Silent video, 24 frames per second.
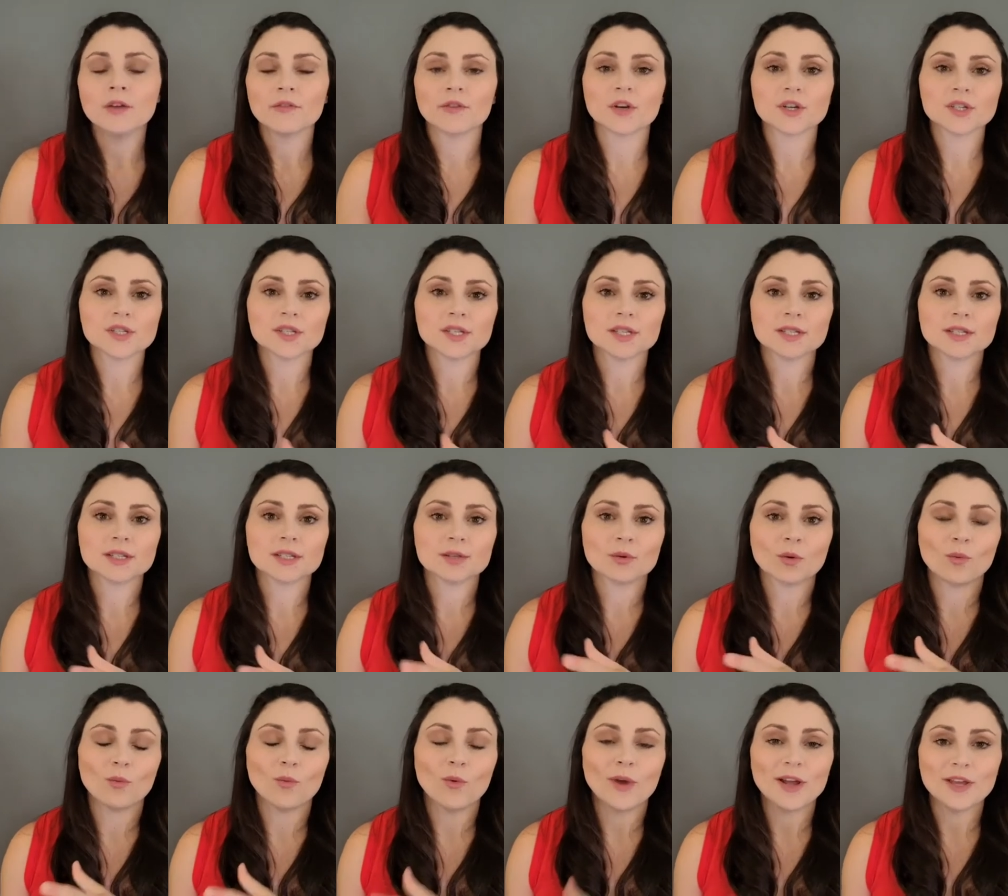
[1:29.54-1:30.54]
versus
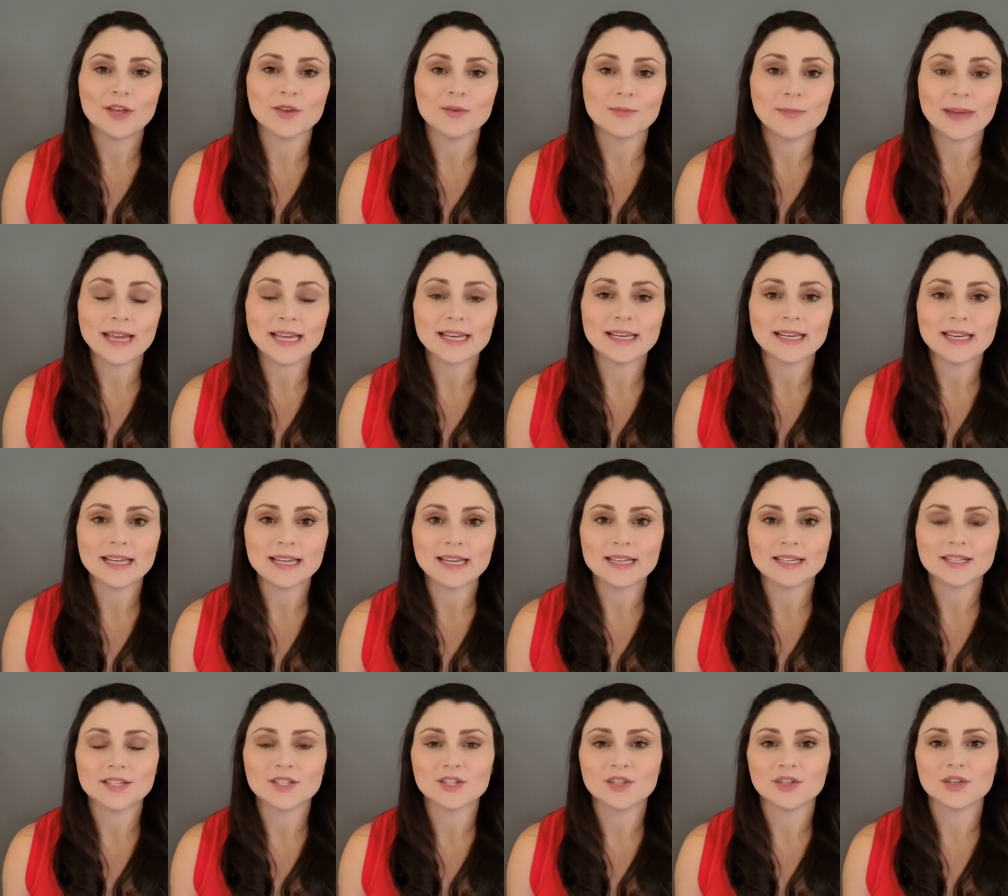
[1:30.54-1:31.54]
what you might
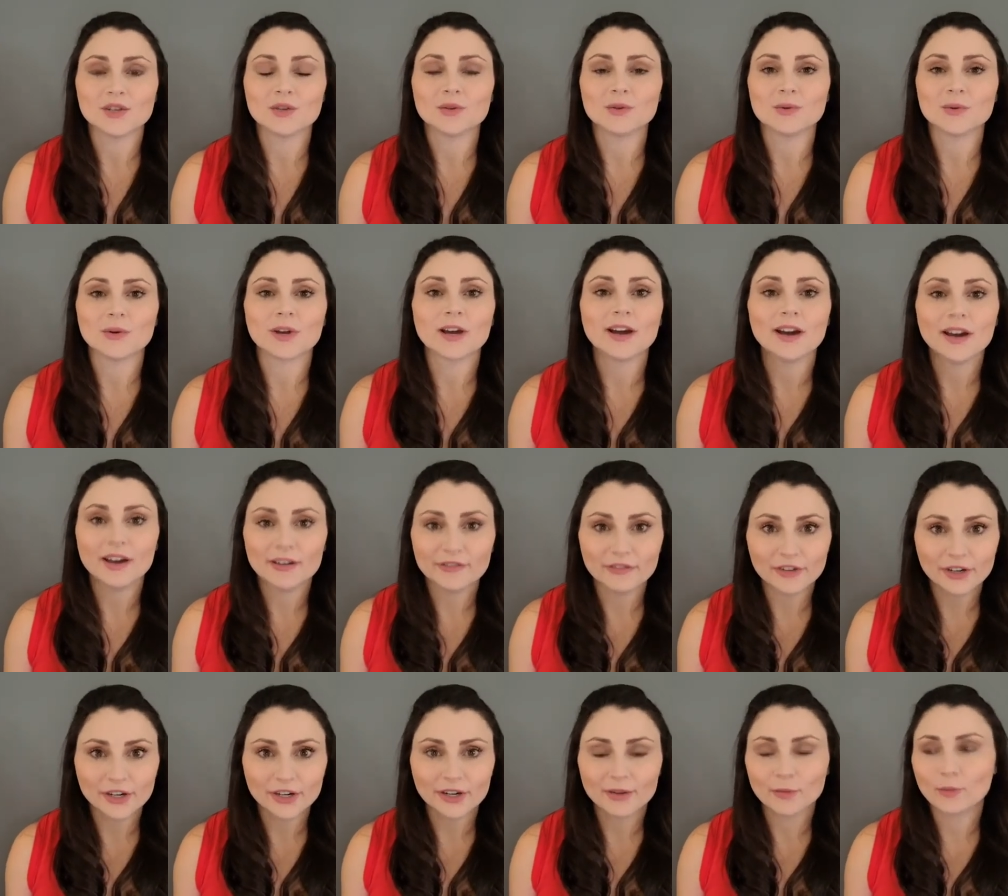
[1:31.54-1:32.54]
need to
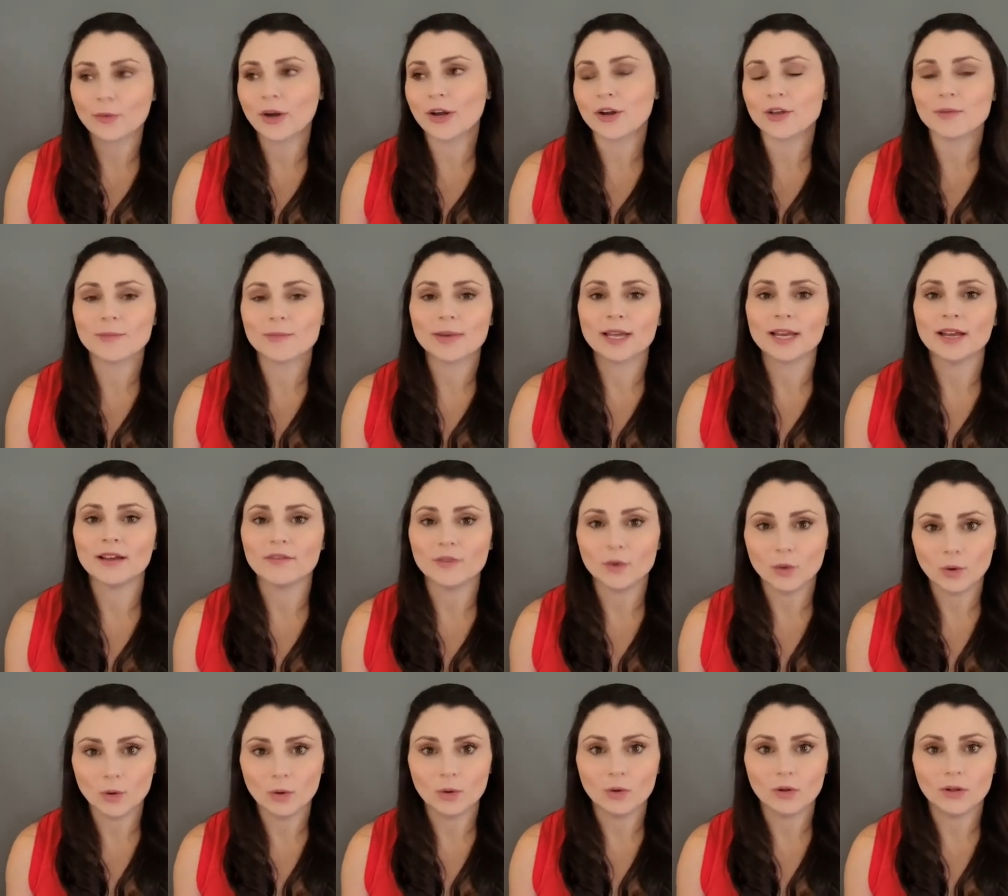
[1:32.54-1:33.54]
cover, where you might have a
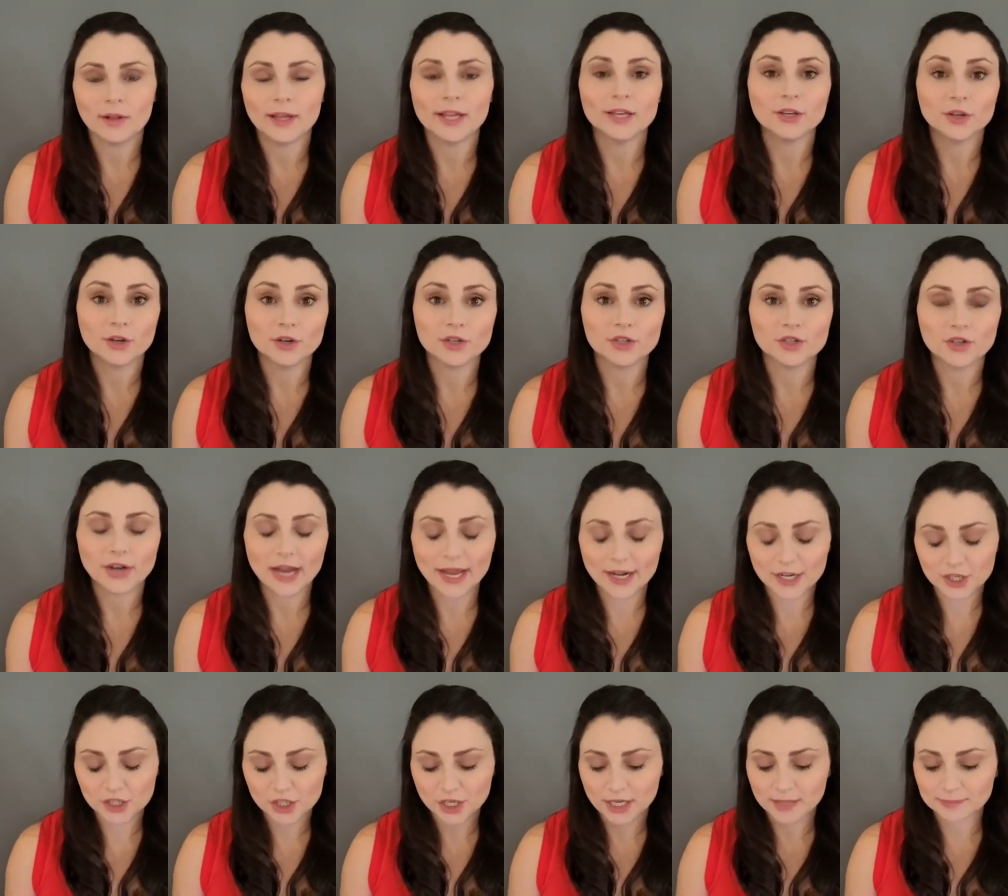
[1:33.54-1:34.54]
hole in your
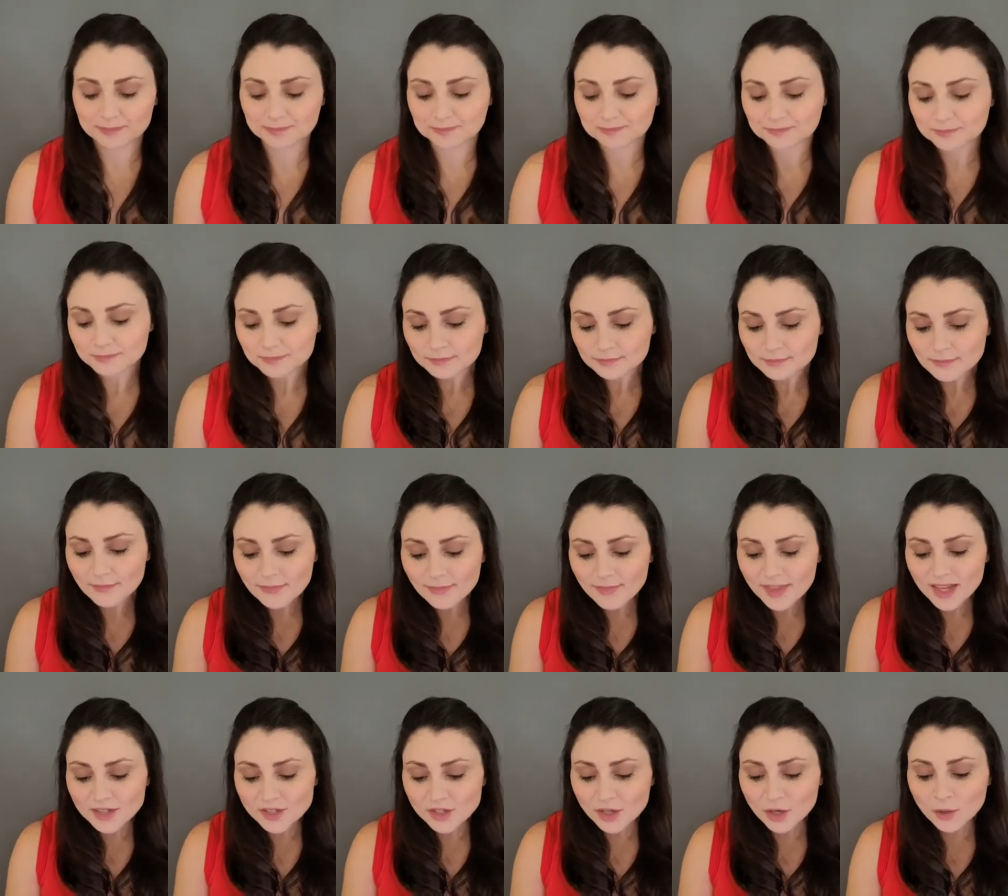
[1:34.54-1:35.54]
strategy.
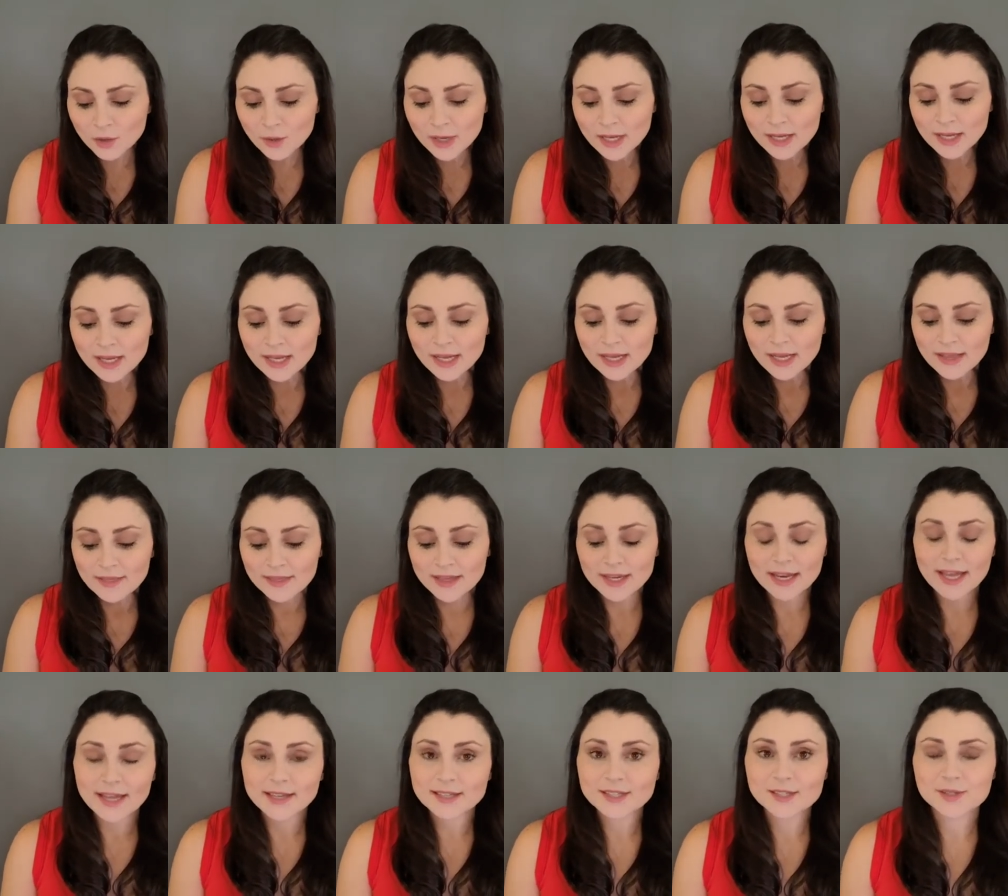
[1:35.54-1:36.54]
So the
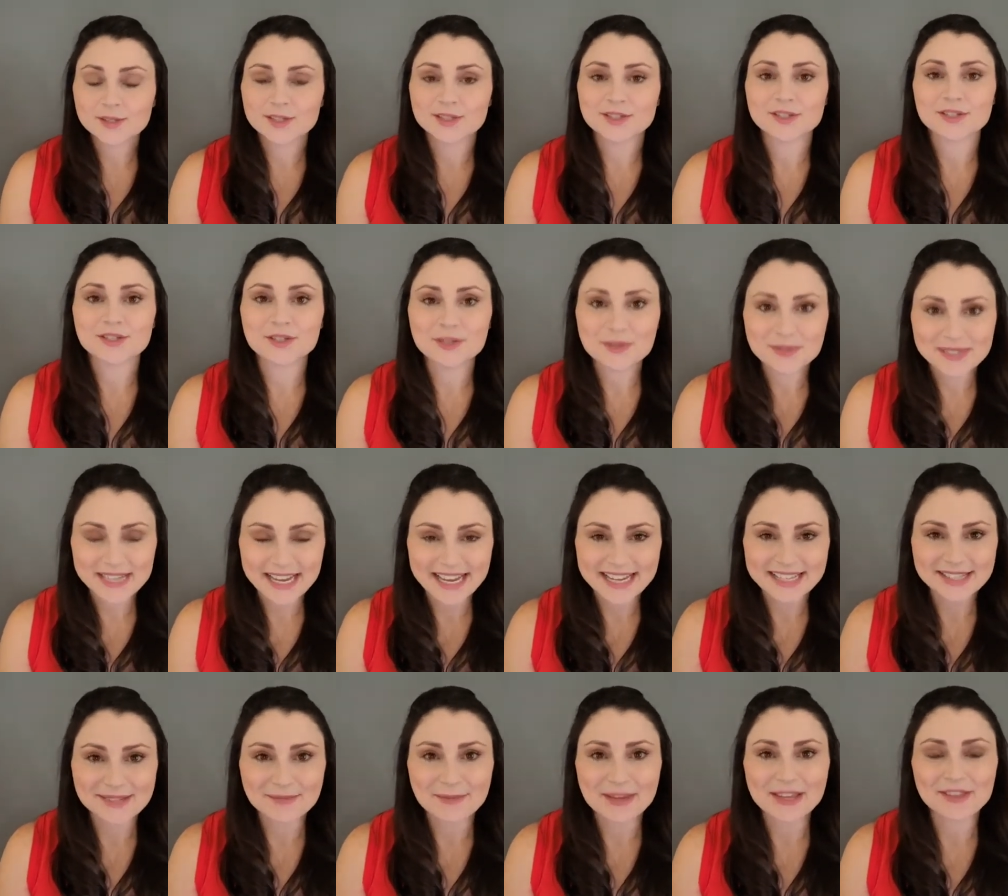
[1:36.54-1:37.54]
next 2
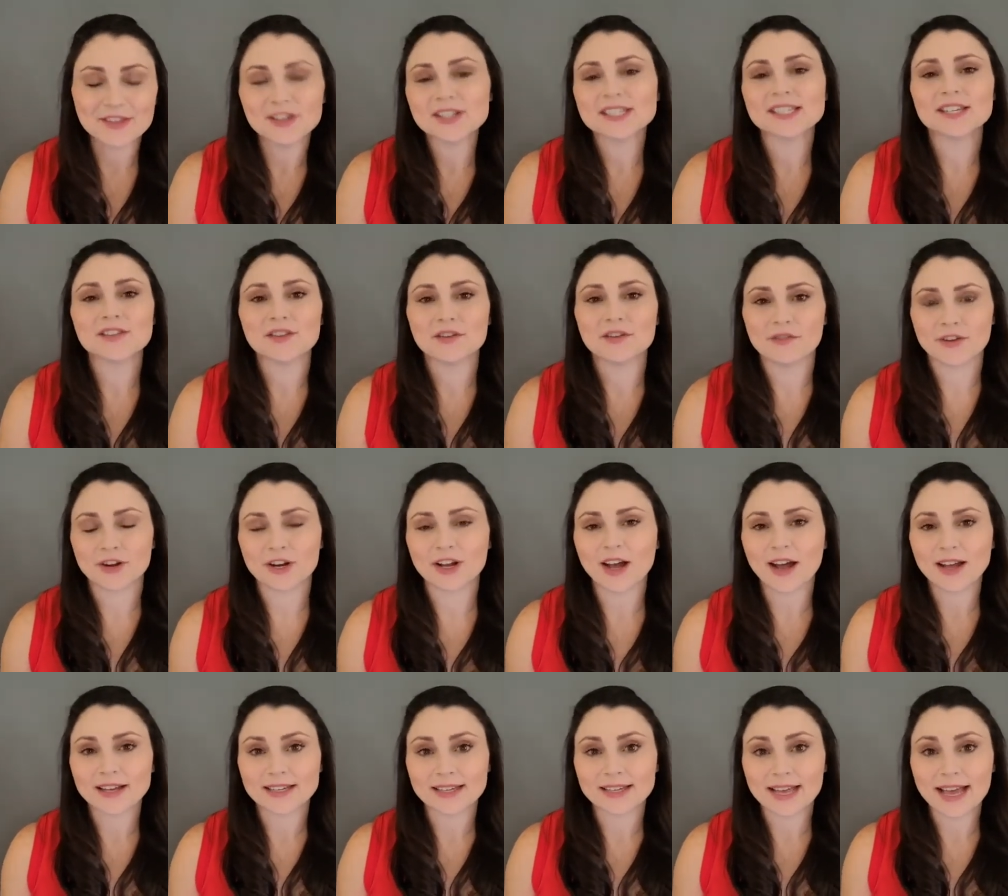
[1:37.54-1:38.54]
days, we looked at the
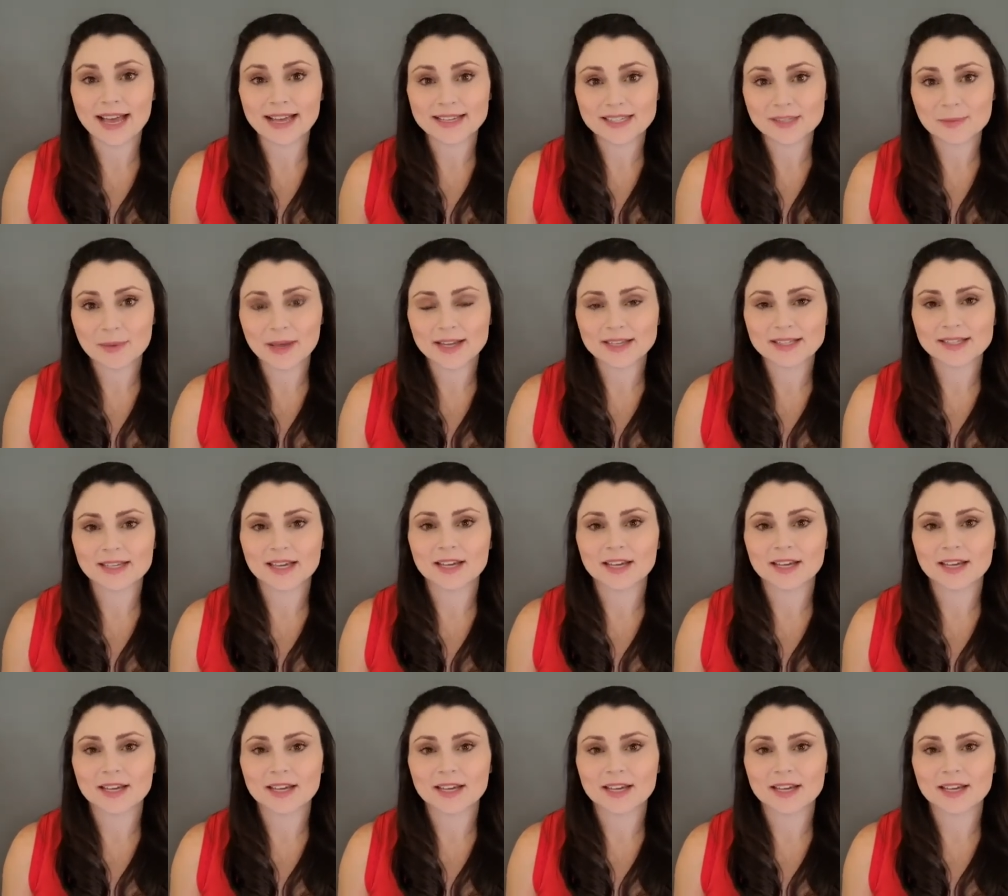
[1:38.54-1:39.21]
forgotten aspects